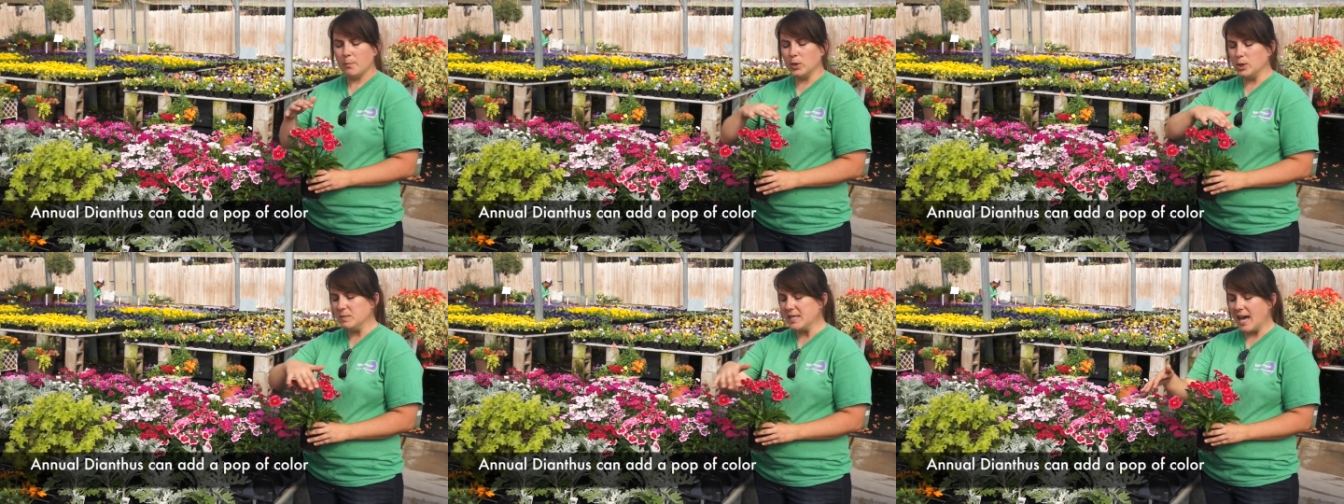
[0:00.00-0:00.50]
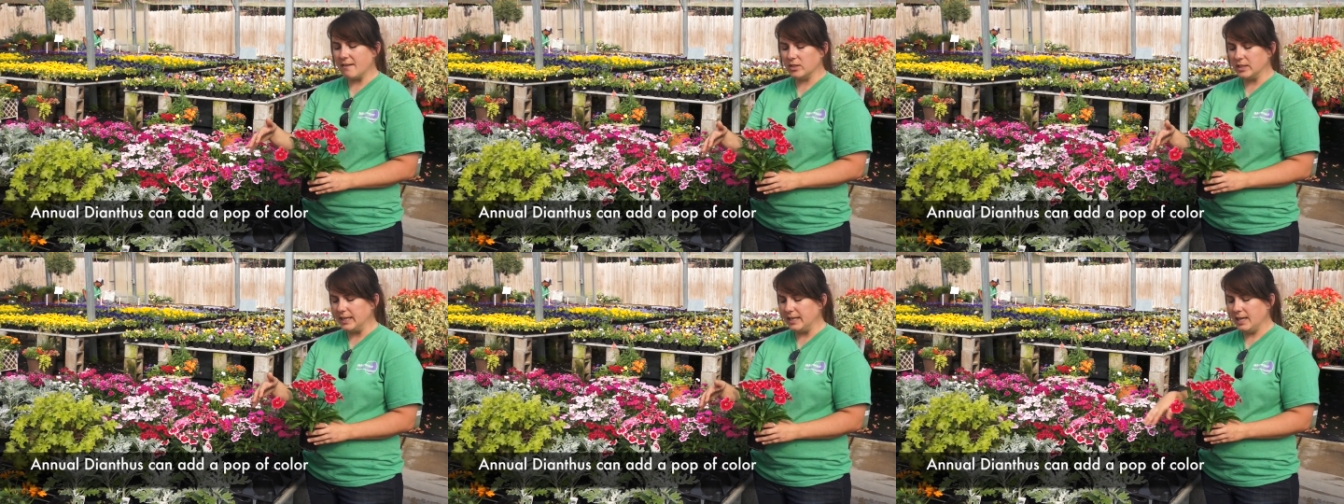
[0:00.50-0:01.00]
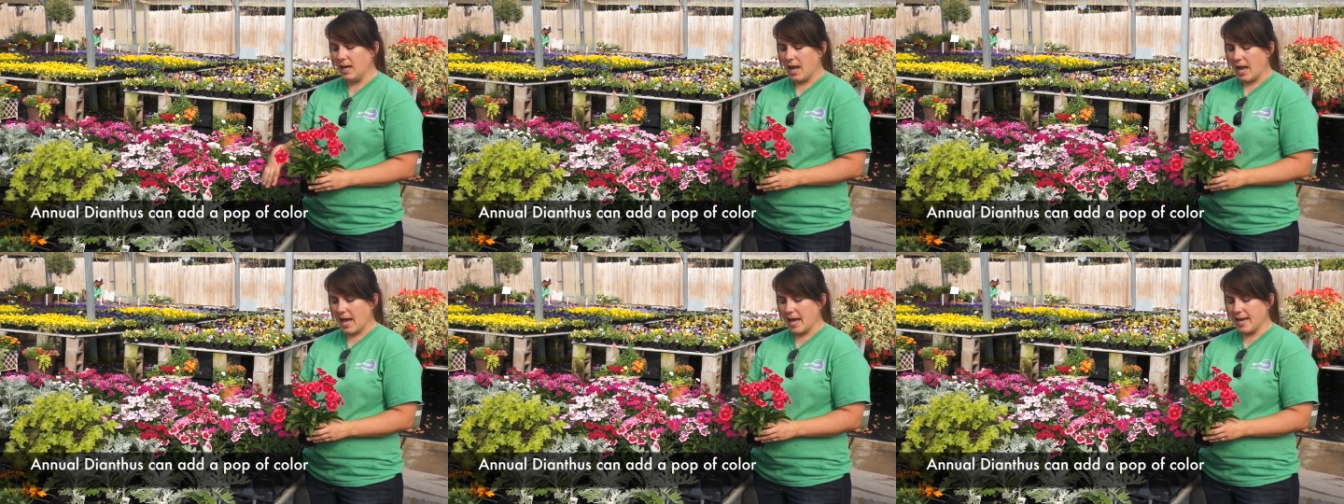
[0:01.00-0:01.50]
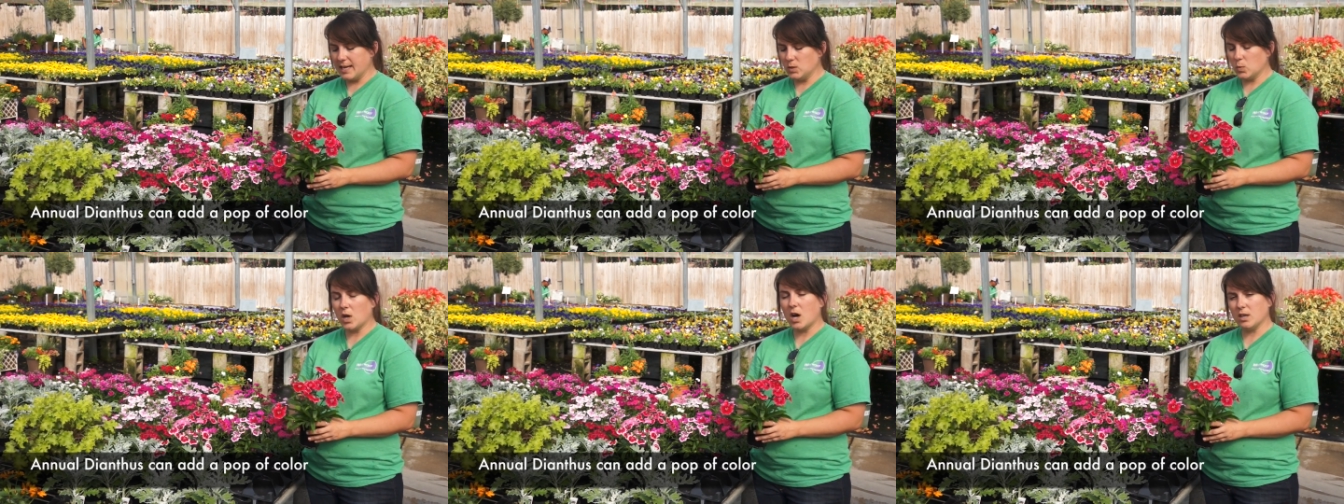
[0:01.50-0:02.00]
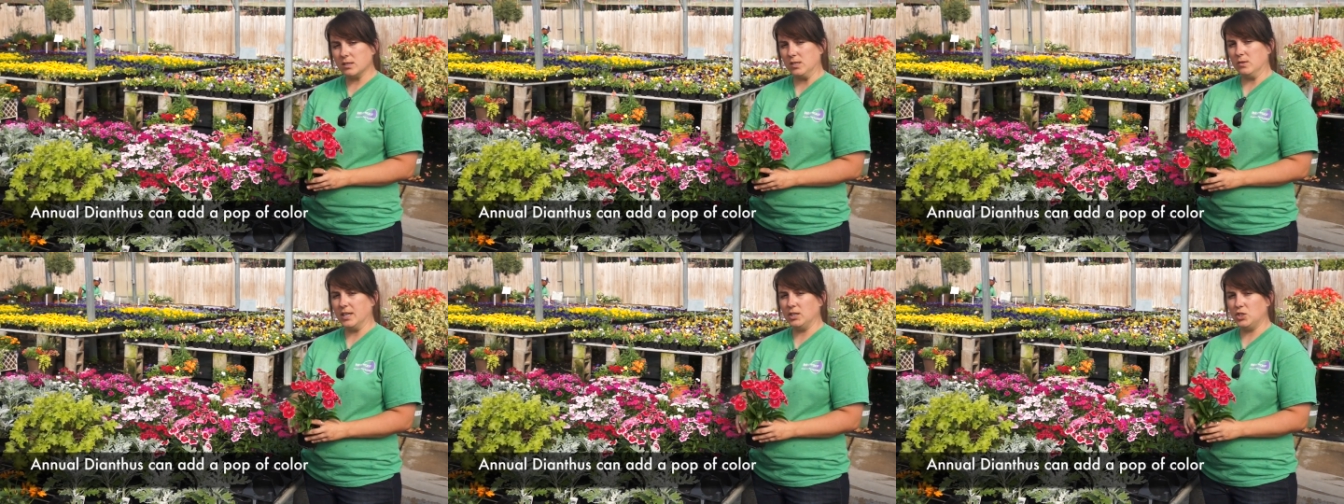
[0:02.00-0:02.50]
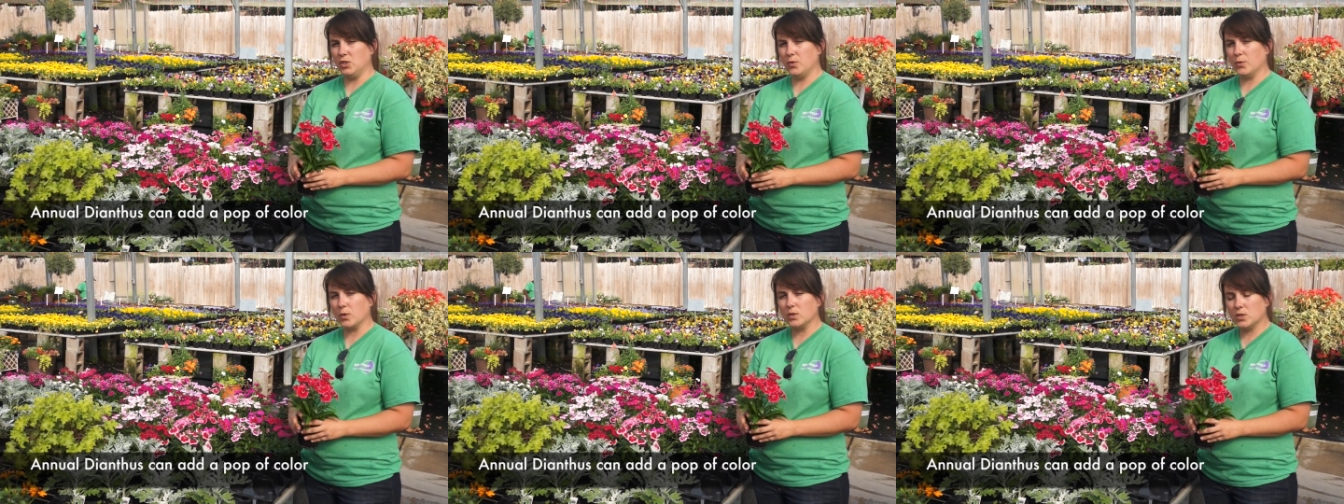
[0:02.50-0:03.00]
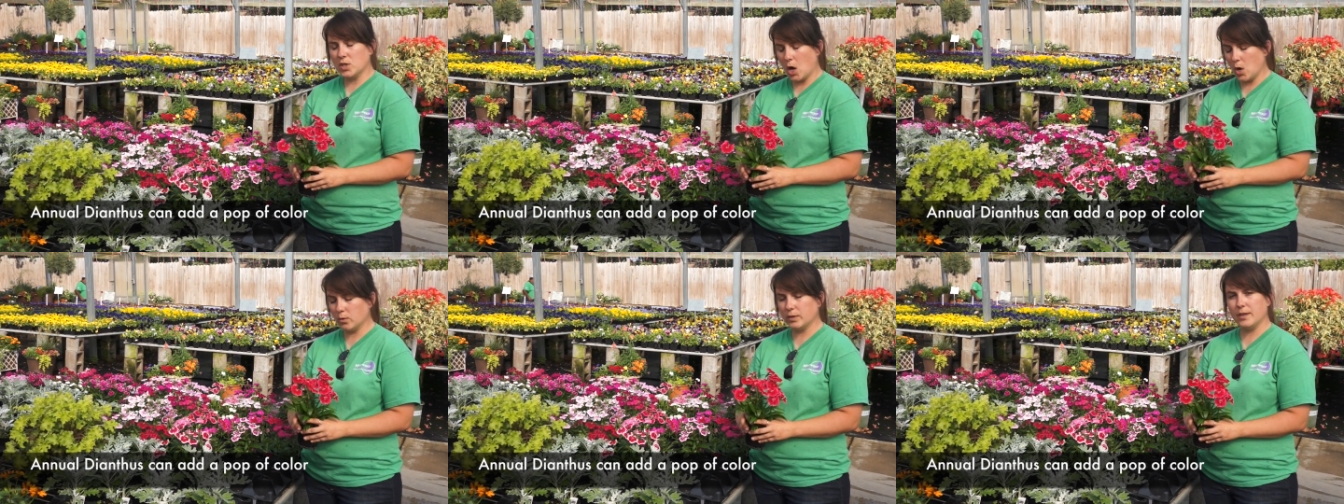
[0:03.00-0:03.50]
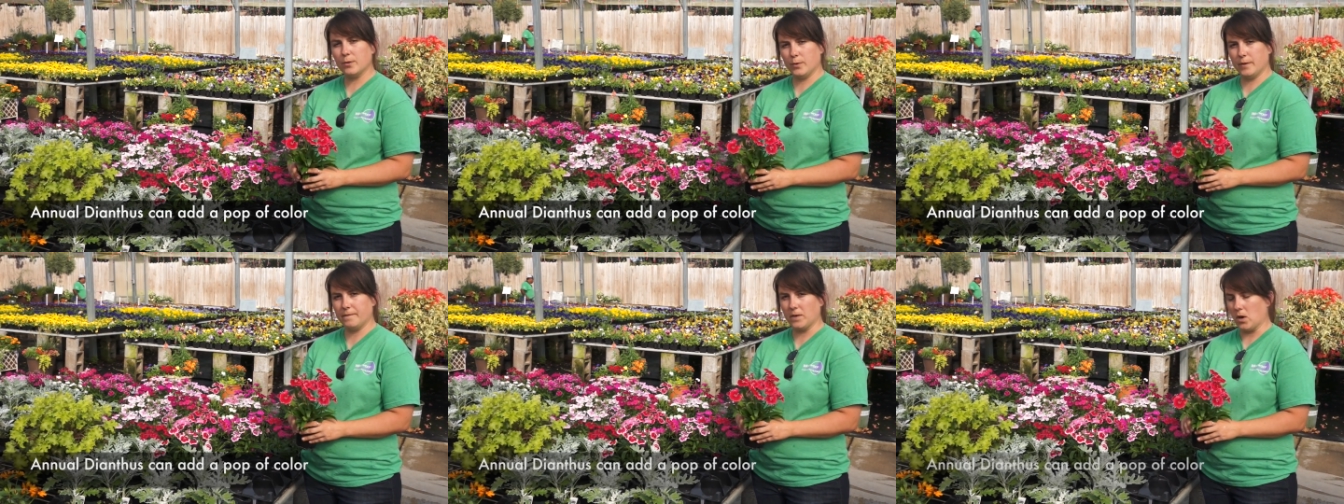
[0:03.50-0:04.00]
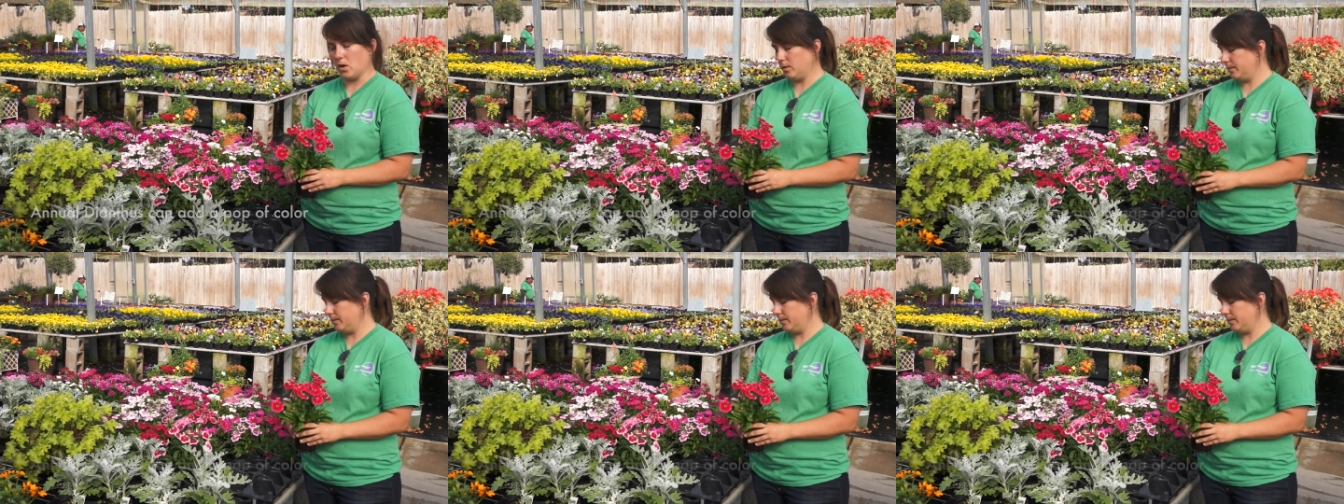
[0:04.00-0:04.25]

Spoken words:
Blooms heavily and will also get you totally through the fall.